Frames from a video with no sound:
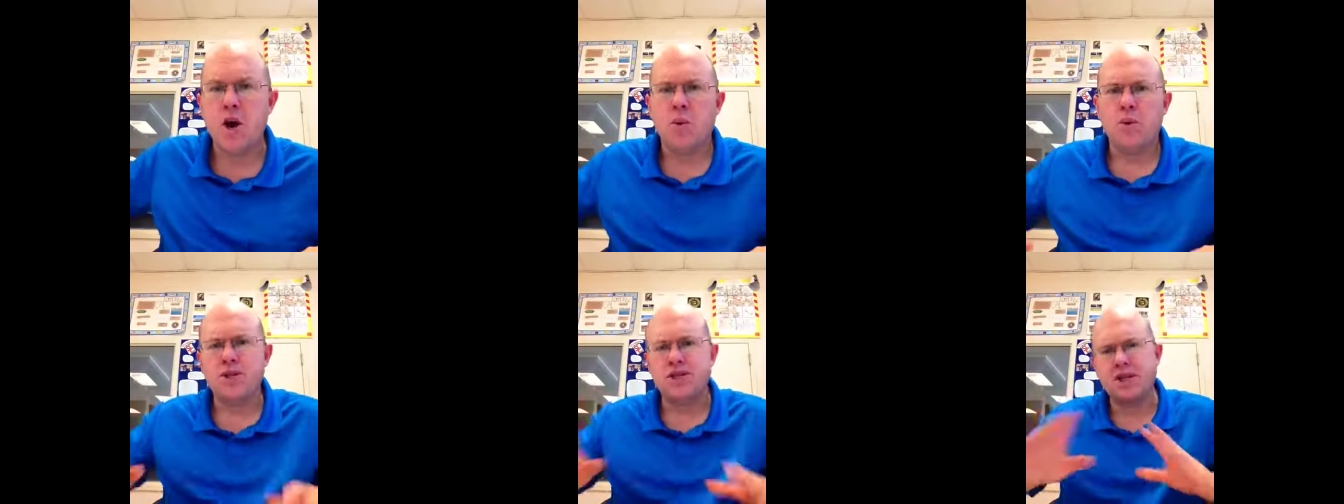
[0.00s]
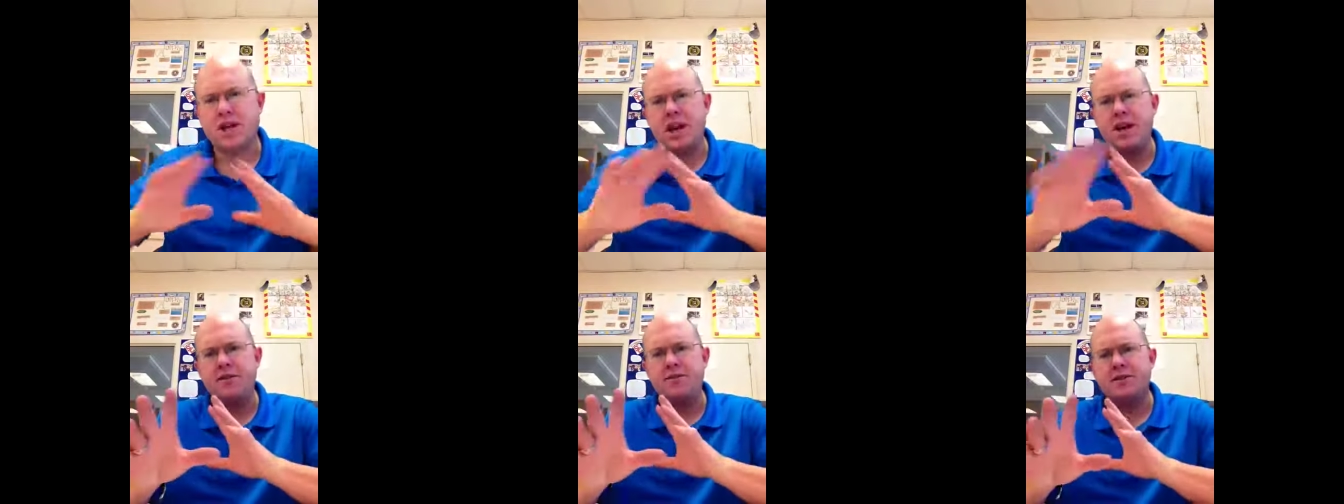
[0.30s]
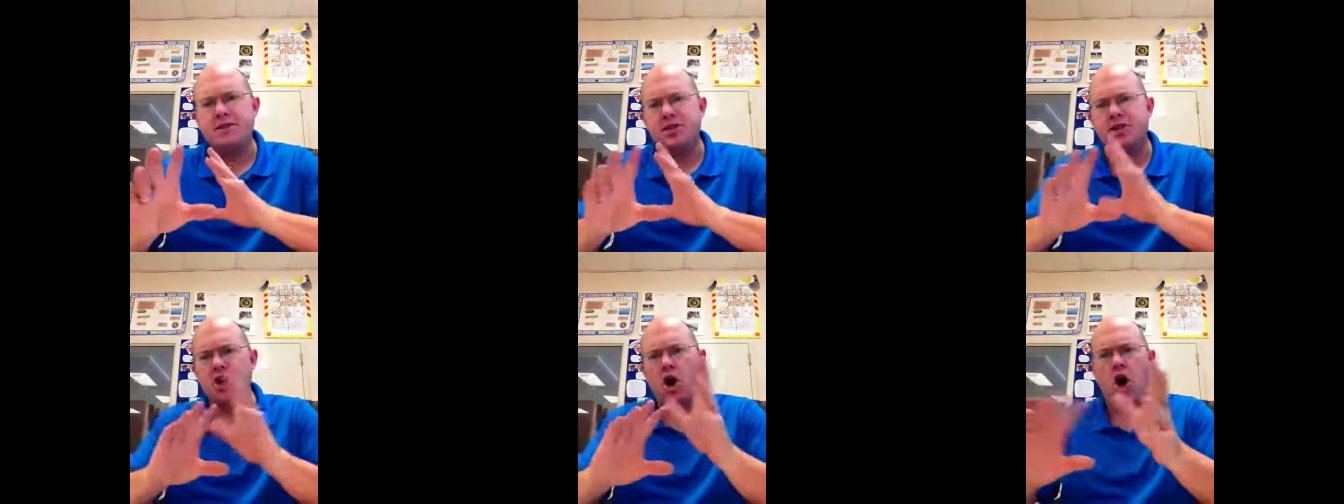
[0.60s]
which kind of
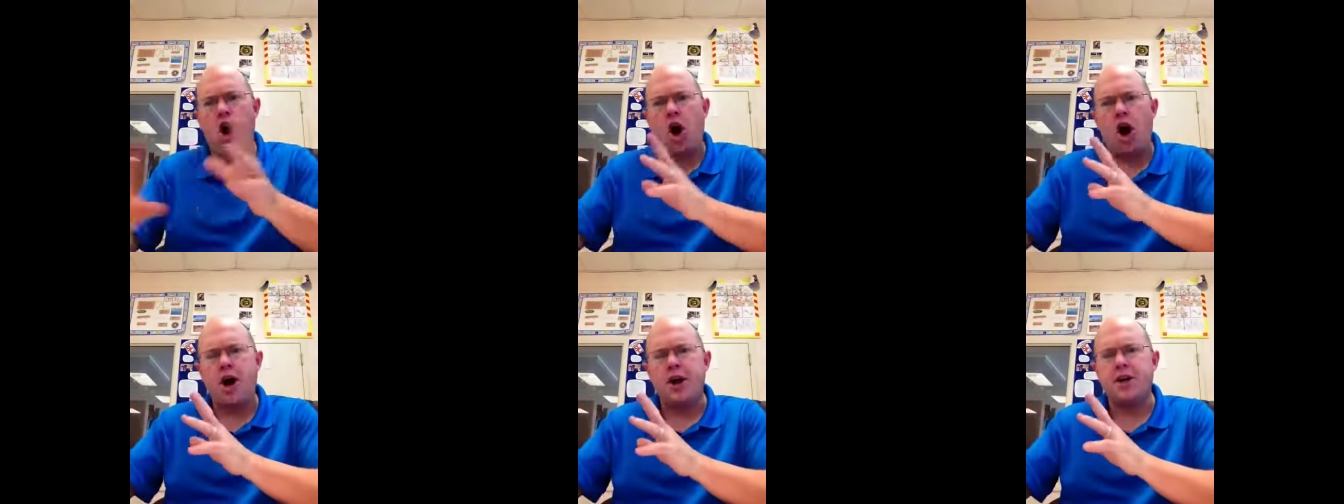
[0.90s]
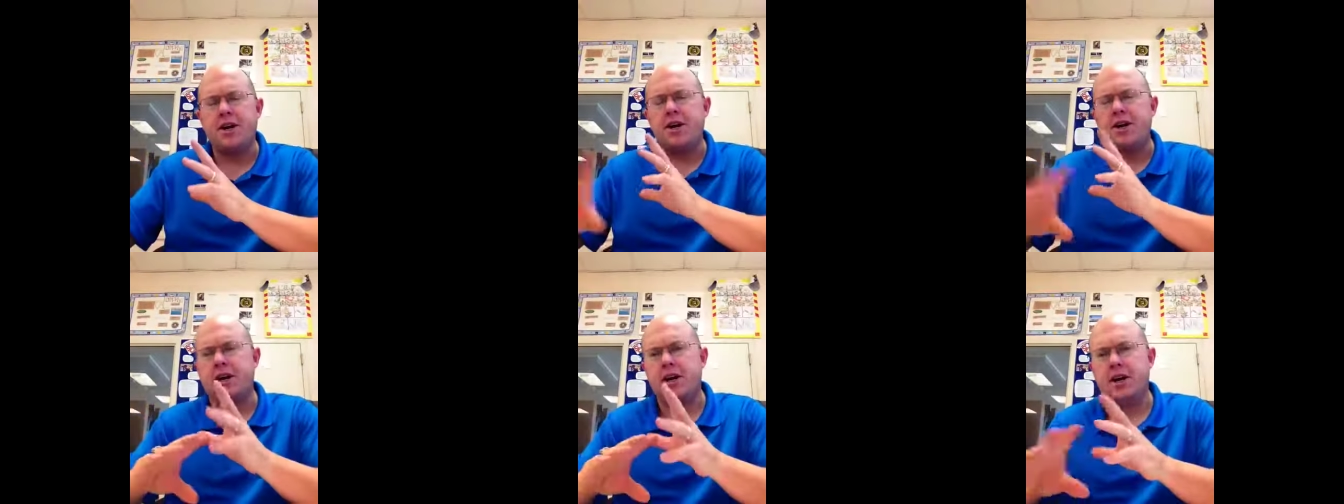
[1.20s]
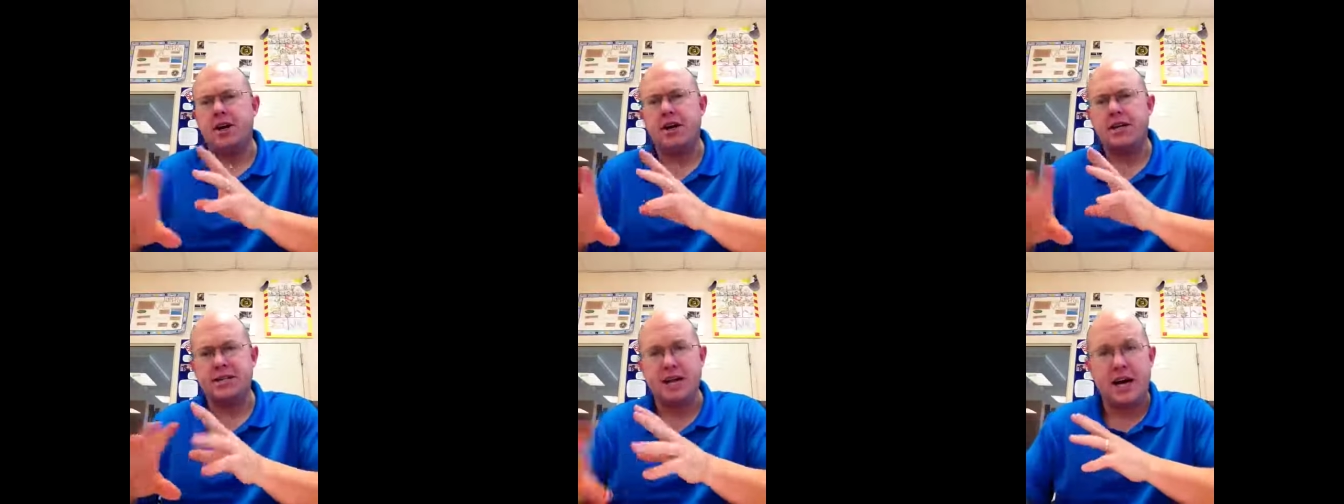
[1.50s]
is an odd
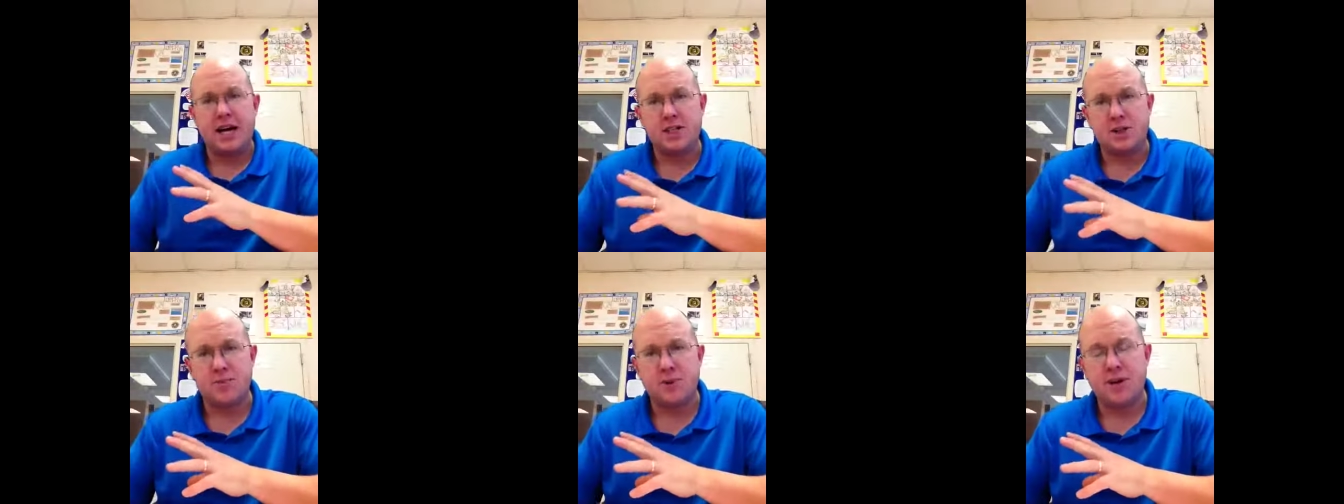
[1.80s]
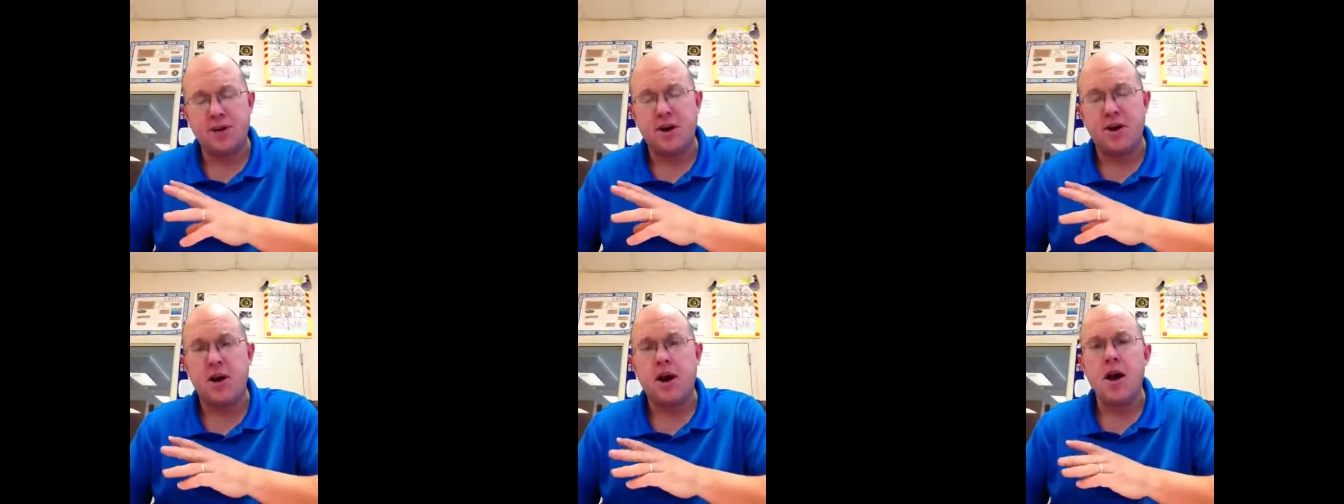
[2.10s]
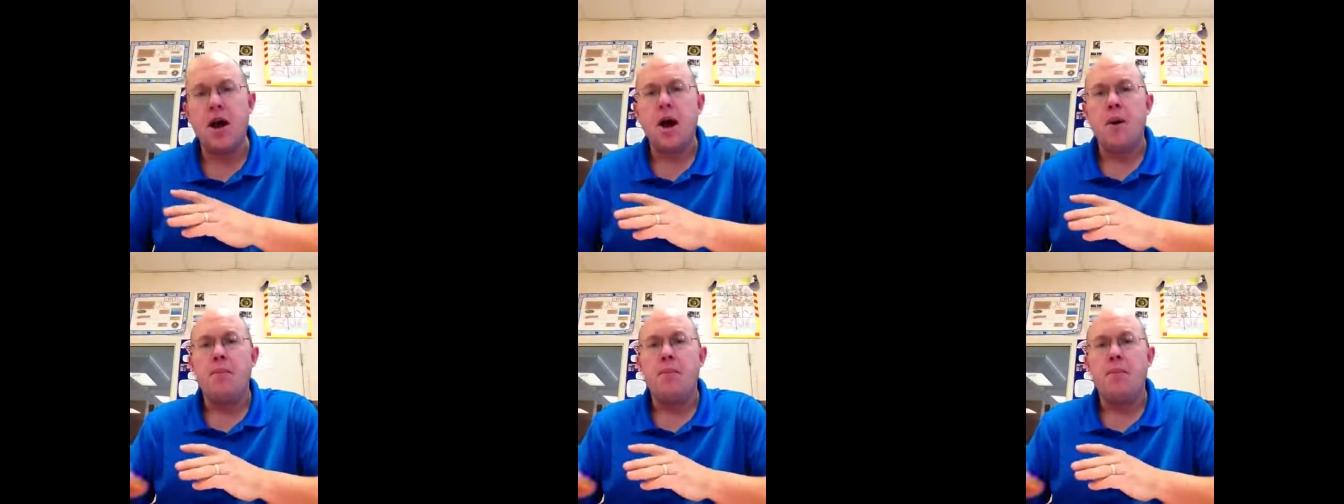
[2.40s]
uh, attachment here.